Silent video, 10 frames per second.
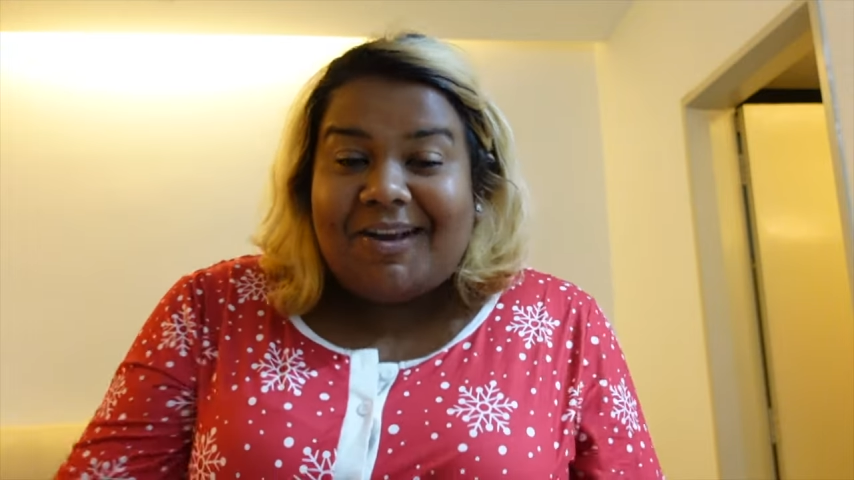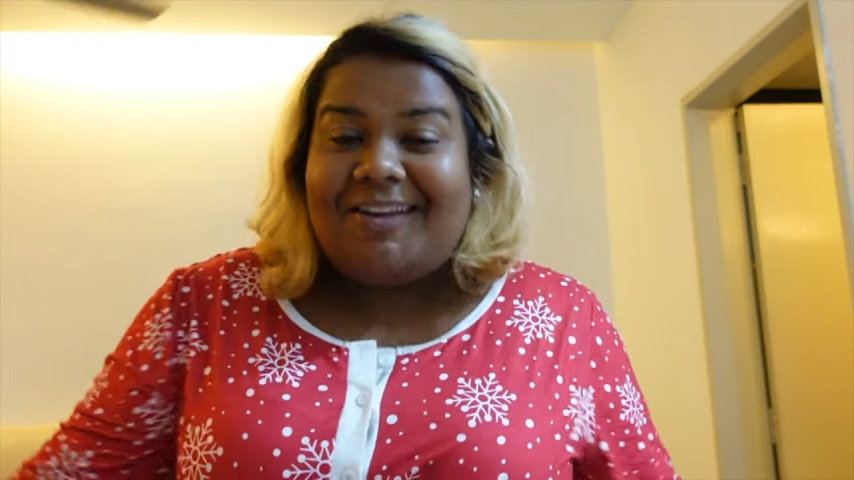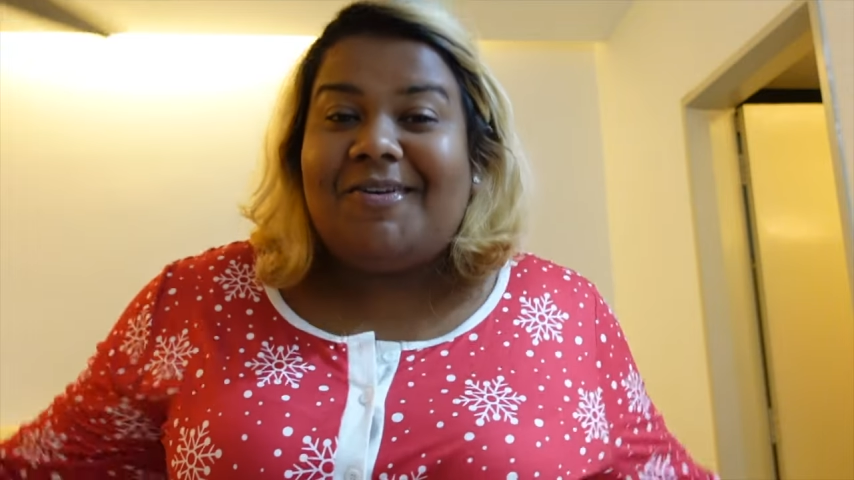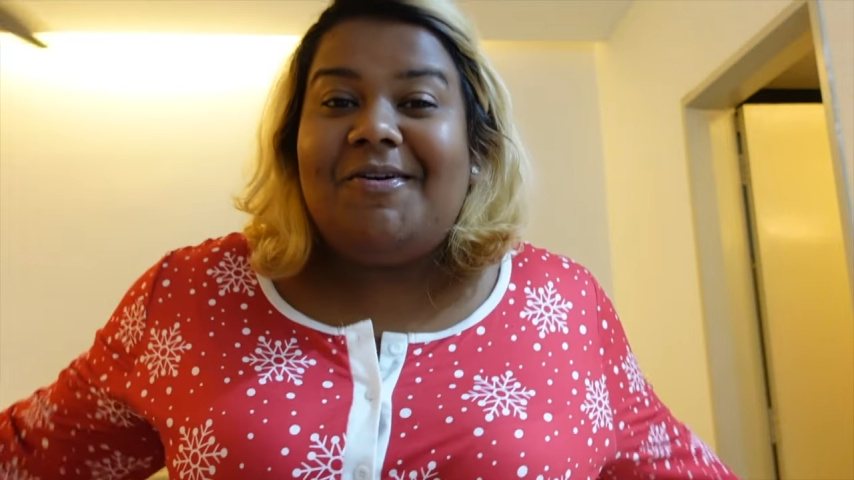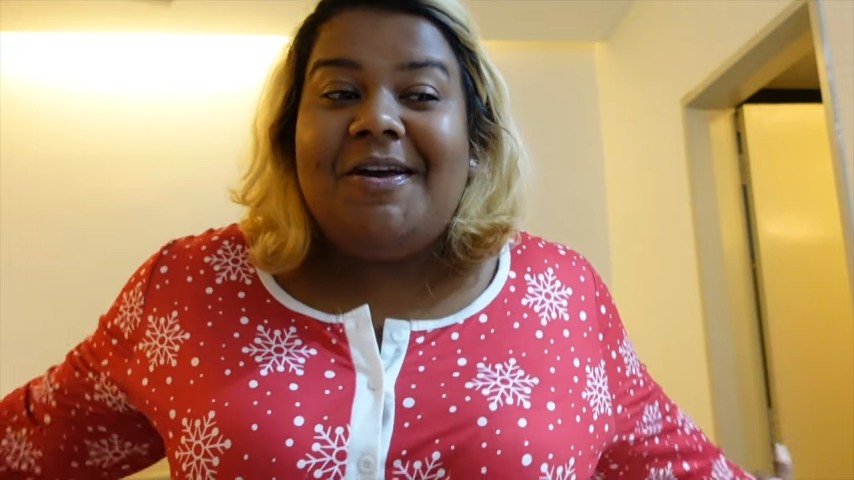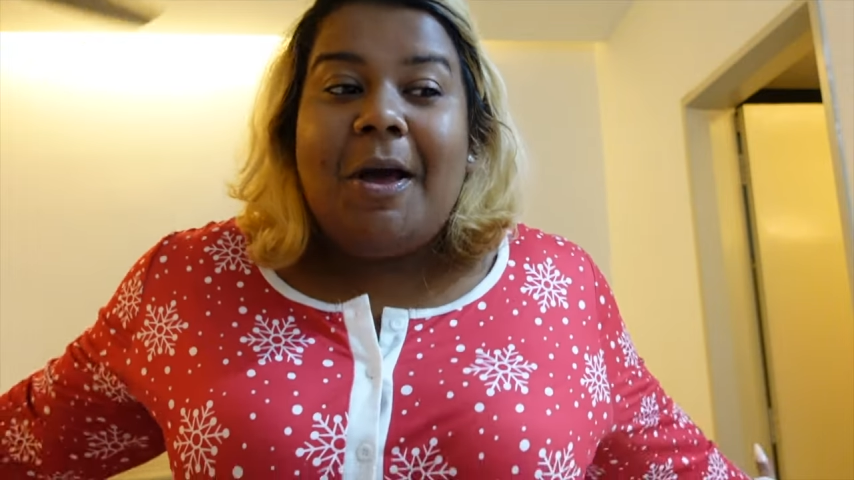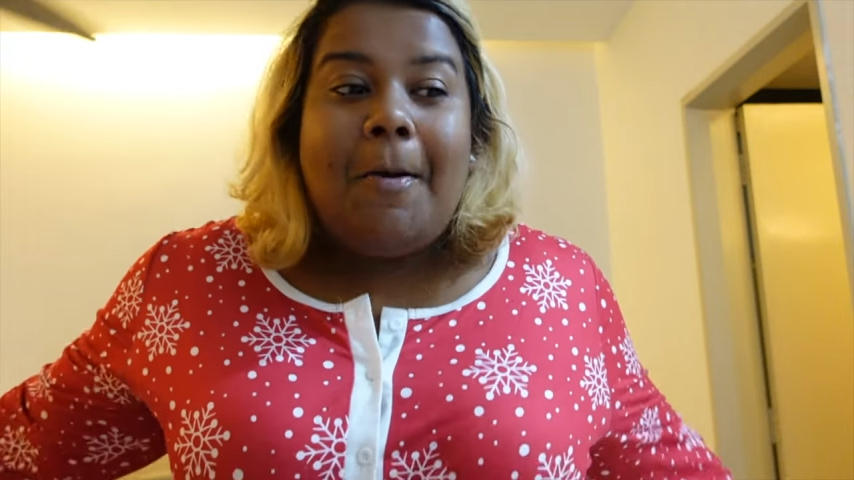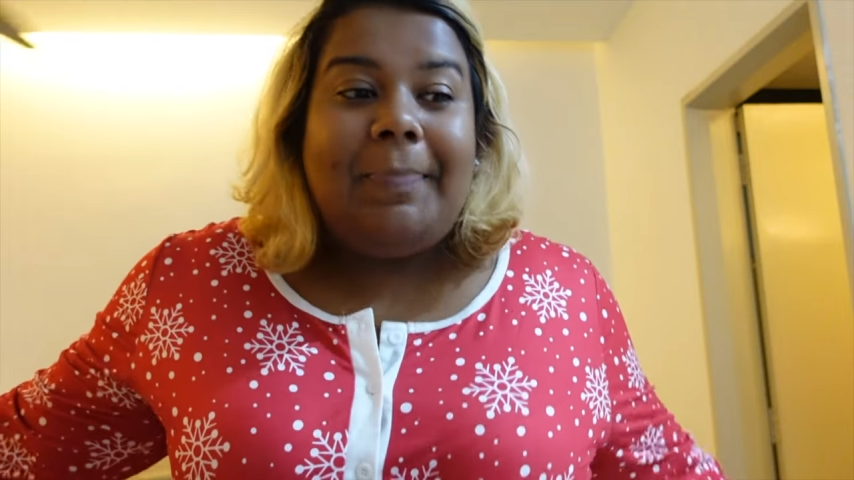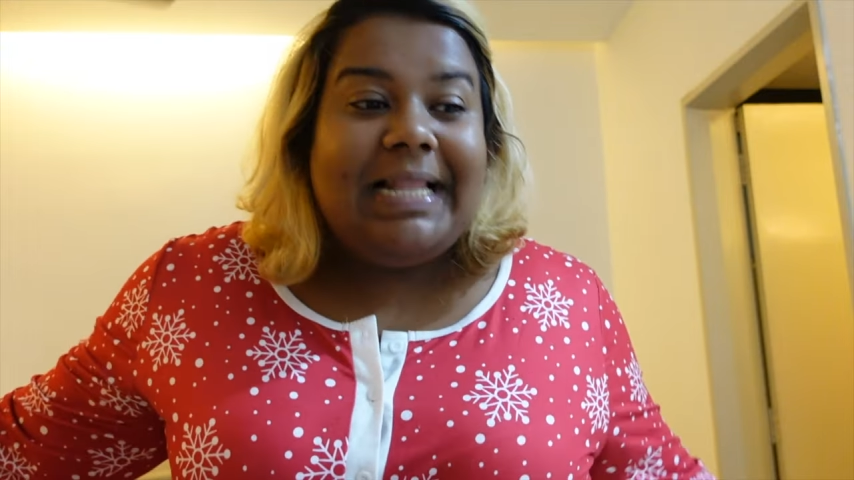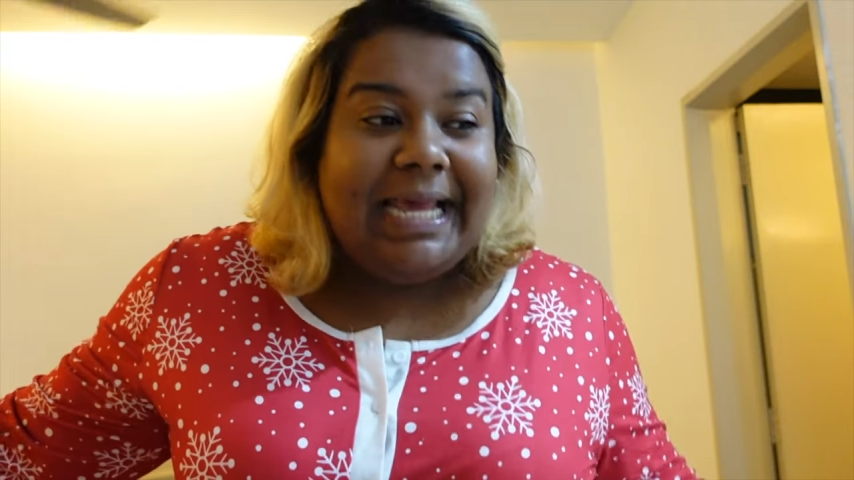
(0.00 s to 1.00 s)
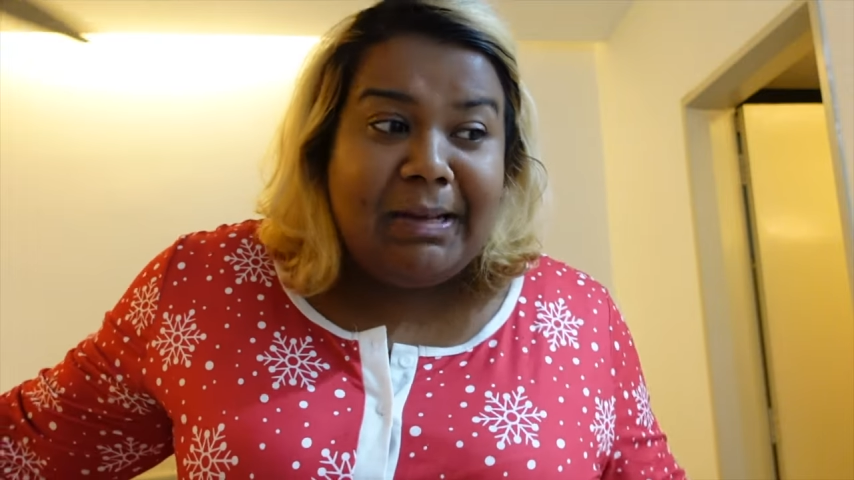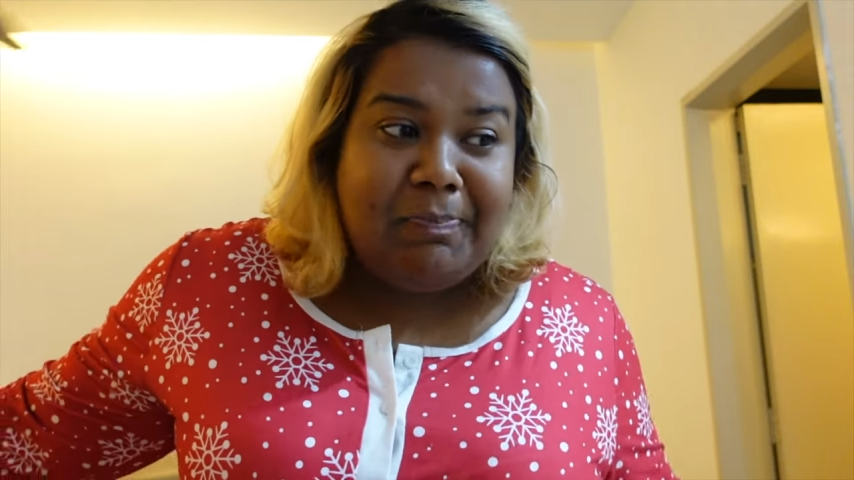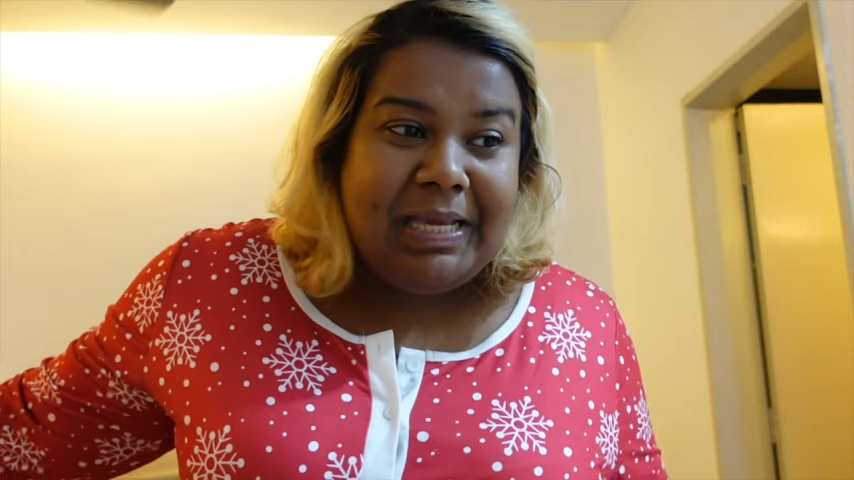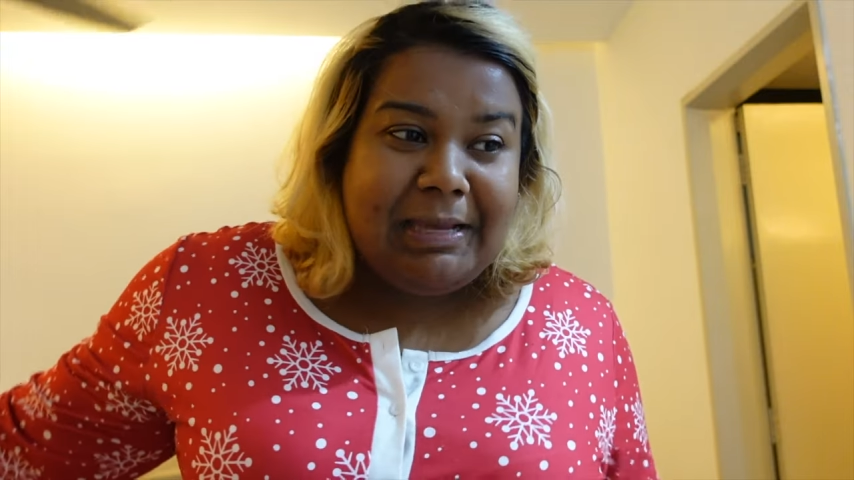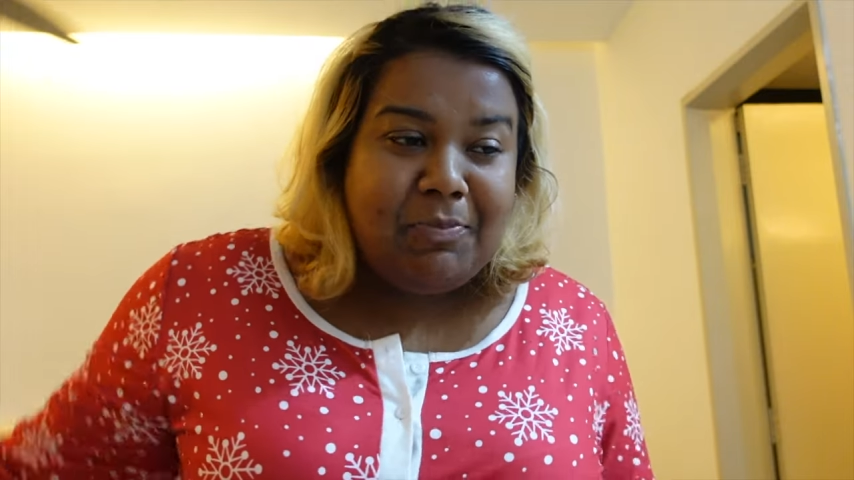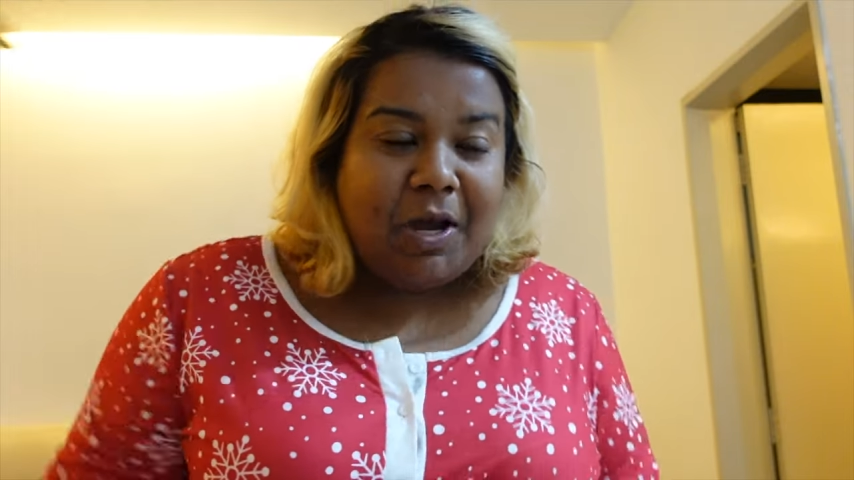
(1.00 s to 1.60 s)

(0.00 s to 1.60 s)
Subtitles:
We're gonna go play beam.